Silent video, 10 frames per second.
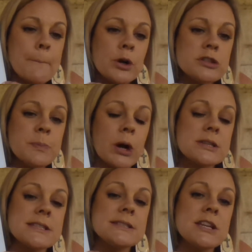Push
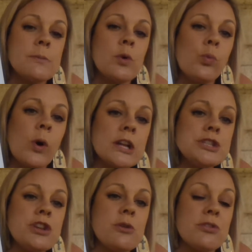pause and tell me, what
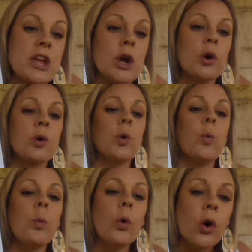do you think
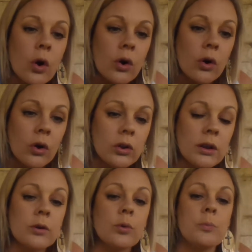
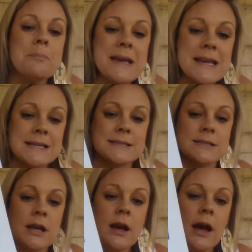quarrel
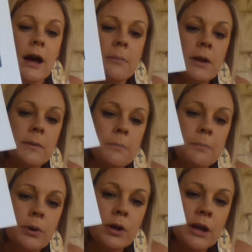means? I'm going to
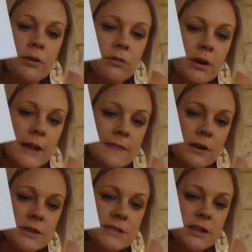put it right
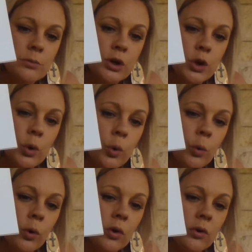there. Do you see that word
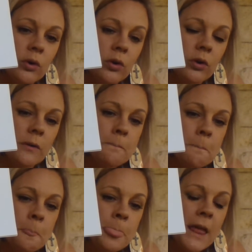quarrel?
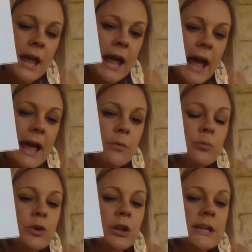
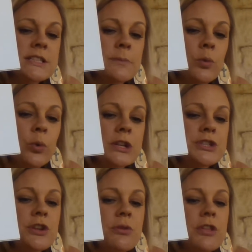And you're going to tell me, what
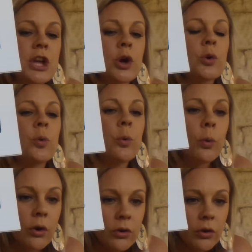do you think
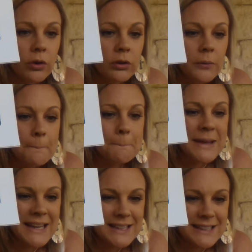quarrel
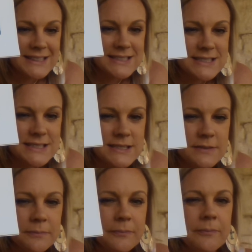means?
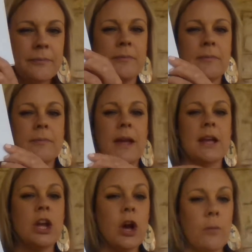
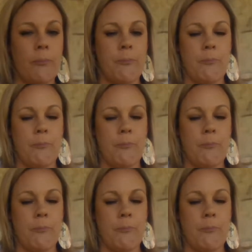And go.